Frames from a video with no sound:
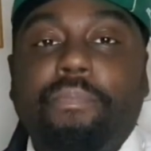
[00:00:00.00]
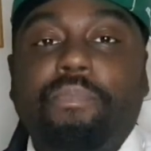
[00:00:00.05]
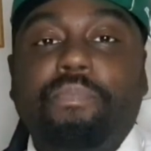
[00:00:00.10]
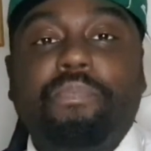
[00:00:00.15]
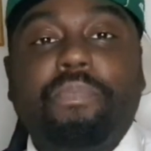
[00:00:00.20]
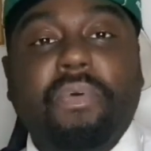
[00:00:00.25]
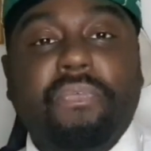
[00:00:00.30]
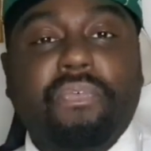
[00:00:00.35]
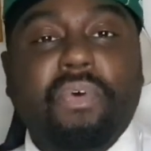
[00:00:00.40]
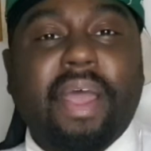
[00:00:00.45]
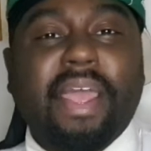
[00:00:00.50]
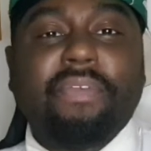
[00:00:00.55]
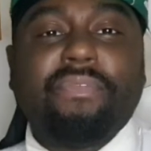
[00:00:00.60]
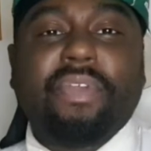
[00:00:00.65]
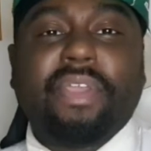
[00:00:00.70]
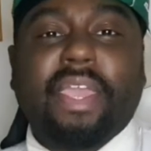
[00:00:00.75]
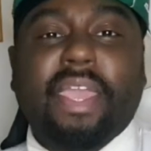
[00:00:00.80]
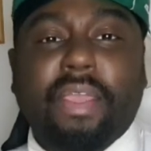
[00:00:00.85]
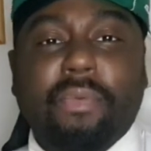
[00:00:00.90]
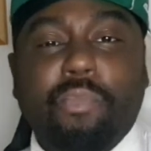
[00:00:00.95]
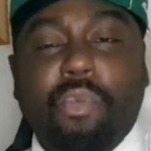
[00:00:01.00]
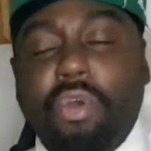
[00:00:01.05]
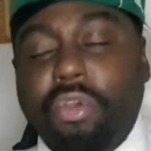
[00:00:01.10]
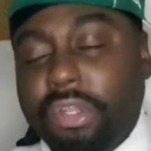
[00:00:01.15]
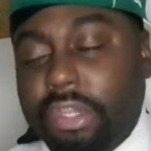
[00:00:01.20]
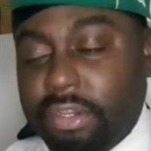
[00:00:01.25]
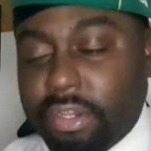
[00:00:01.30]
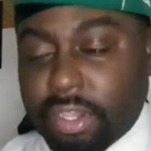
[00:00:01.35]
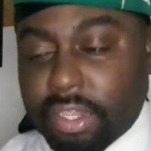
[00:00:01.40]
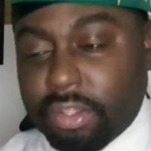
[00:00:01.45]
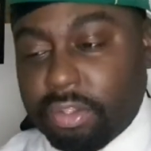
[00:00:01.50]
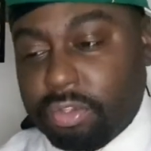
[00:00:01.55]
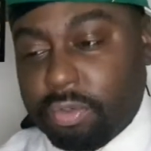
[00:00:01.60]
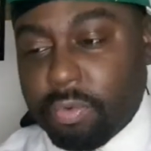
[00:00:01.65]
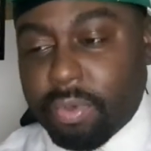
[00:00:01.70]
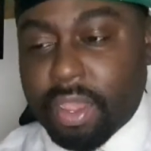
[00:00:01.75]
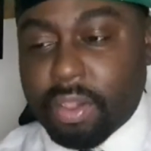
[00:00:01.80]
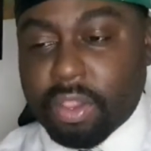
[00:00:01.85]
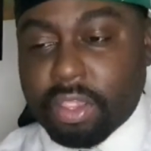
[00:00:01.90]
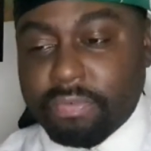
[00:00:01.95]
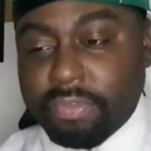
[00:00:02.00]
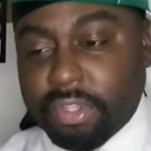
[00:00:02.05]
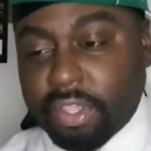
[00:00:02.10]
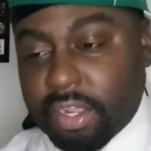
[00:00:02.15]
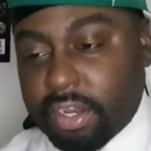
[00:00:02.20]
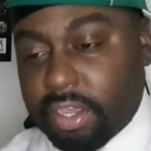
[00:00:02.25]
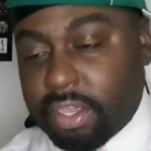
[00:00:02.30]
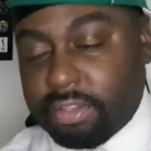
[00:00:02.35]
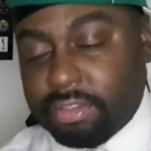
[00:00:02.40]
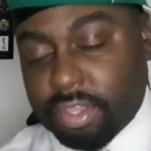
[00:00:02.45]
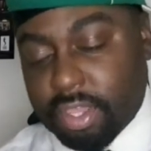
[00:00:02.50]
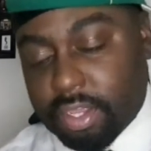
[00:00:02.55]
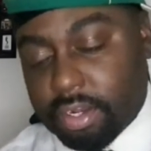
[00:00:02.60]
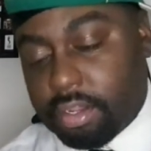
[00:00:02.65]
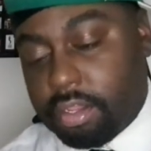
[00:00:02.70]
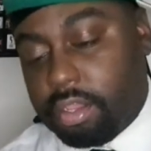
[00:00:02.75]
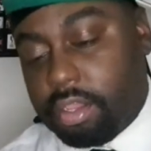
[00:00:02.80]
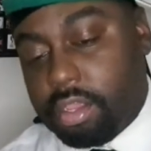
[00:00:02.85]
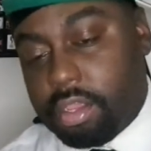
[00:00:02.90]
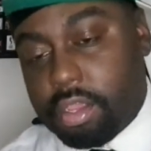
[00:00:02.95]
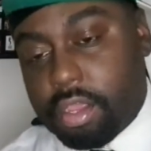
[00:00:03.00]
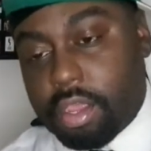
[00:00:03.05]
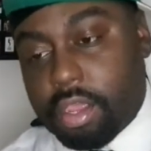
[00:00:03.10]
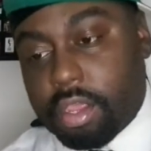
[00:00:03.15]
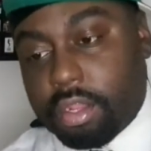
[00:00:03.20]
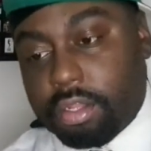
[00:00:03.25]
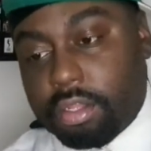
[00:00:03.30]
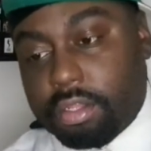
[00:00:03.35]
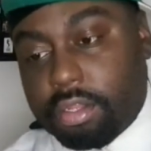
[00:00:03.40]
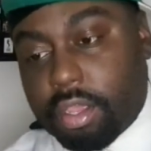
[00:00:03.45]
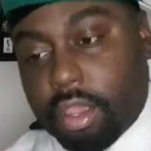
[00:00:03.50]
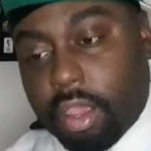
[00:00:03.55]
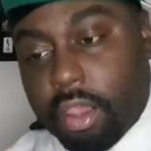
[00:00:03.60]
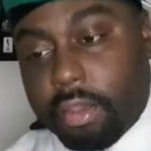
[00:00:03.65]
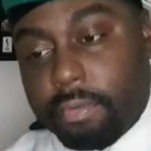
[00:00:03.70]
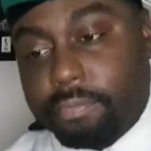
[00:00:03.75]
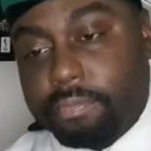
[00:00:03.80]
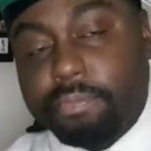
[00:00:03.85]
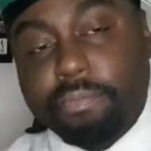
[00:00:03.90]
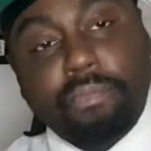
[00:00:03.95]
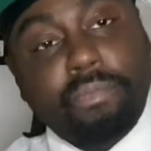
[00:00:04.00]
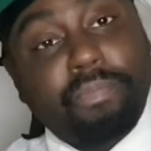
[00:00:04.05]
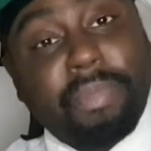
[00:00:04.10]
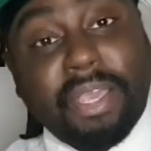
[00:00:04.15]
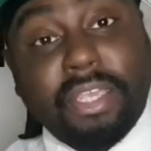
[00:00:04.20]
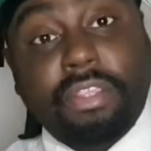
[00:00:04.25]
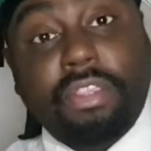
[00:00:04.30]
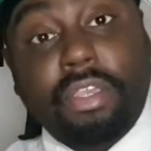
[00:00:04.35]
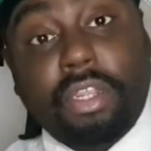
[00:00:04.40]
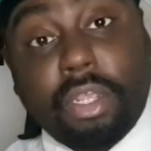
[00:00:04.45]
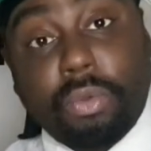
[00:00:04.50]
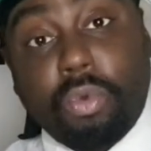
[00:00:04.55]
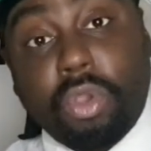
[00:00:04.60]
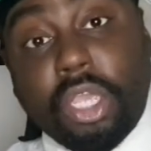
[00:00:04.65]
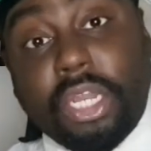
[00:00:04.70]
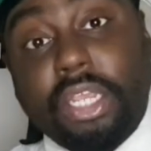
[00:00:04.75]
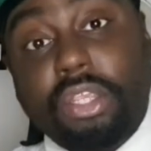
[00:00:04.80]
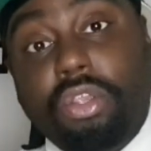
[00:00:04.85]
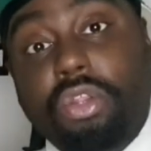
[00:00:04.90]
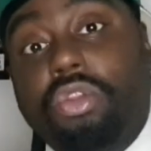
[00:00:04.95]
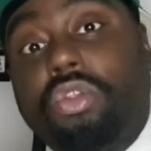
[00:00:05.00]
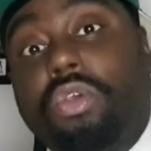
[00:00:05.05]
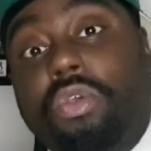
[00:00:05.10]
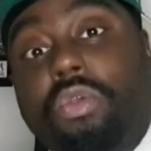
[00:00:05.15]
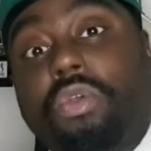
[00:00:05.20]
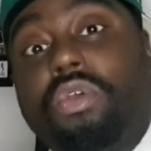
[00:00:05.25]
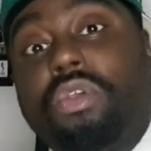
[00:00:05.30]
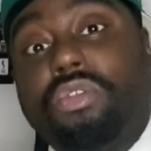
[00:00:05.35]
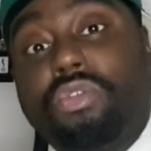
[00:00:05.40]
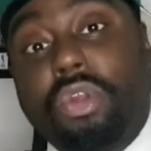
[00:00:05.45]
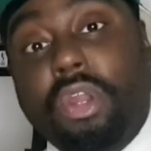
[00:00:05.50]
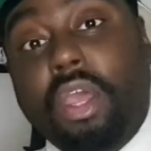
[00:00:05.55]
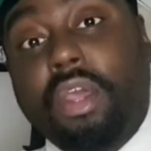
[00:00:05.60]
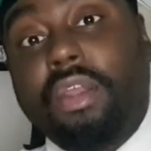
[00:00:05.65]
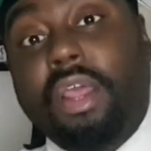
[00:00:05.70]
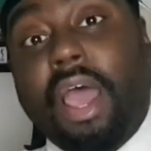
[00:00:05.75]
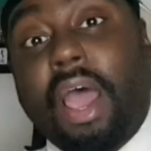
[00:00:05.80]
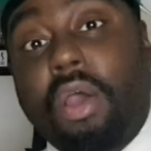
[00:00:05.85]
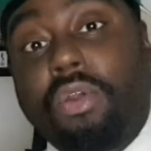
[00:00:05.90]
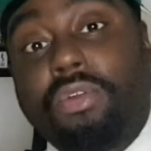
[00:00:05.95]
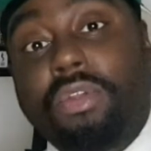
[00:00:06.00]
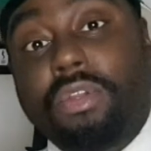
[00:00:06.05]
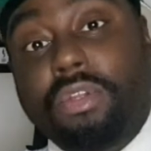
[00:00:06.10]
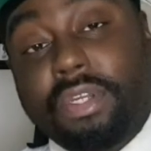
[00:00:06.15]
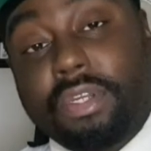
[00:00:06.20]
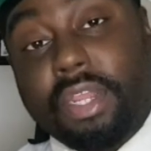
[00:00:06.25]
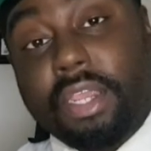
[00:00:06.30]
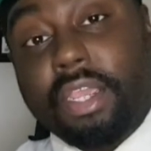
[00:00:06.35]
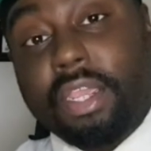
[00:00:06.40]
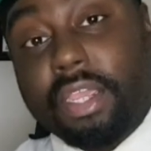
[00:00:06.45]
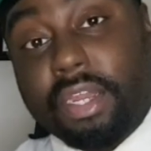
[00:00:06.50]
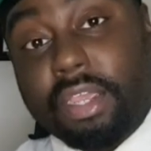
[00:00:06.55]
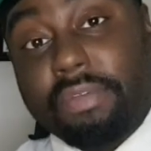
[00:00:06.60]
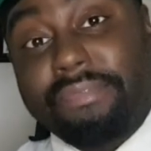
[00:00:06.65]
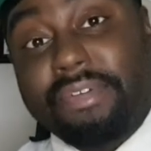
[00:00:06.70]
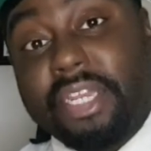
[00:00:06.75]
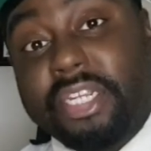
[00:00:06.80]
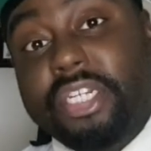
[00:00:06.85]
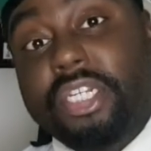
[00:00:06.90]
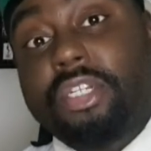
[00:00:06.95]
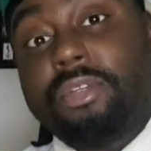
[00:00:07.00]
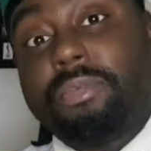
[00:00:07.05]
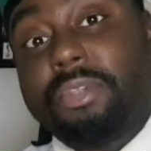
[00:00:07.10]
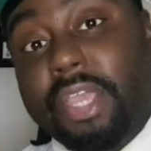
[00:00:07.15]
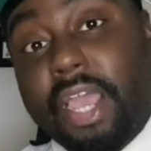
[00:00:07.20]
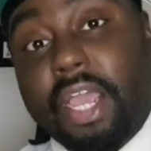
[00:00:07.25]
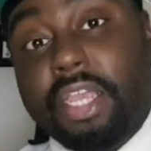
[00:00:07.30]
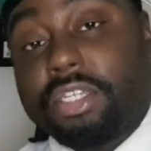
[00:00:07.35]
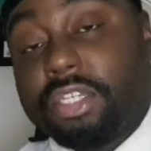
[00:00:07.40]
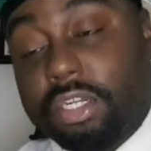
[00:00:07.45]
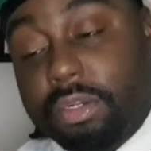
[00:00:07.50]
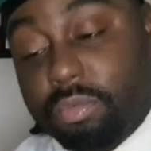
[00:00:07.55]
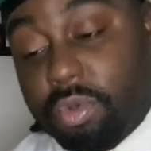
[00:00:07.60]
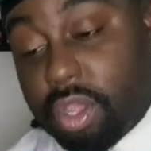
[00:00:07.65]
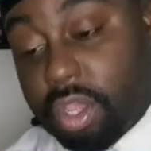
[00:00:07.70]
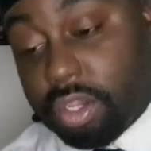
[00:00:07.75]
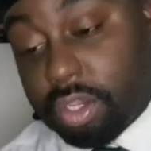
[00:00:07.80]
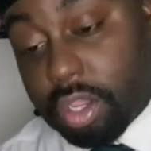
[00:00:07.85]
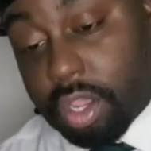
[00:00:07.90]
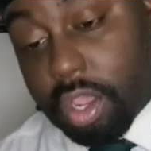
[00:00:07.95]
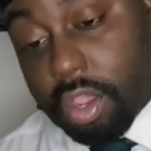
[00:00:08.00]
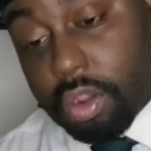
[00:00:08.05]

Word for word: Before I even get more into details of why I'll give it 10 out of 10, basically what you need to do is learn how dating and relationships actually work.